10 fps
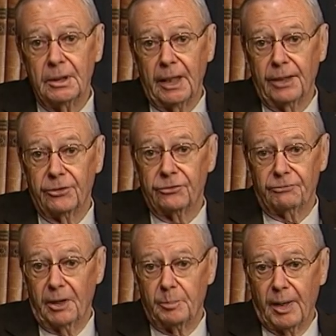and this
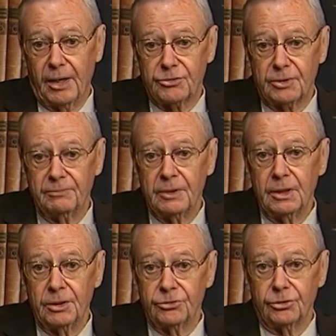very positive
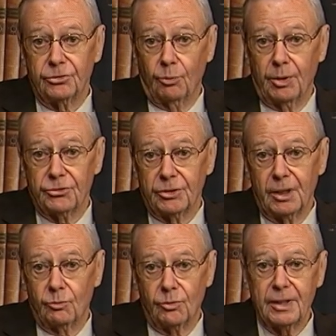situation
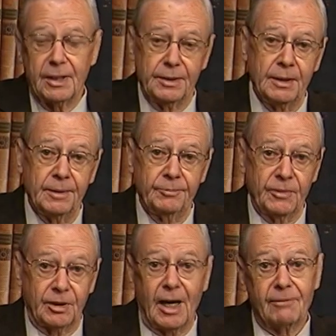that we're in.
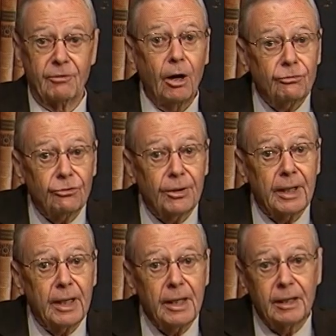
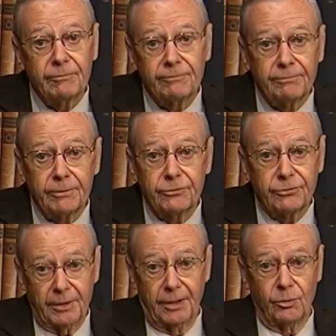Conversely, if
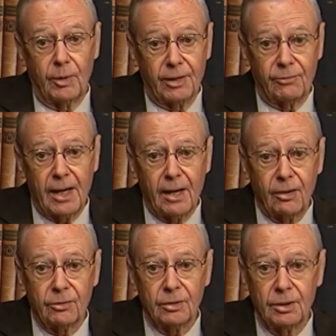it's the other way
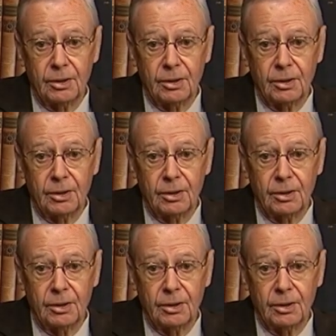around,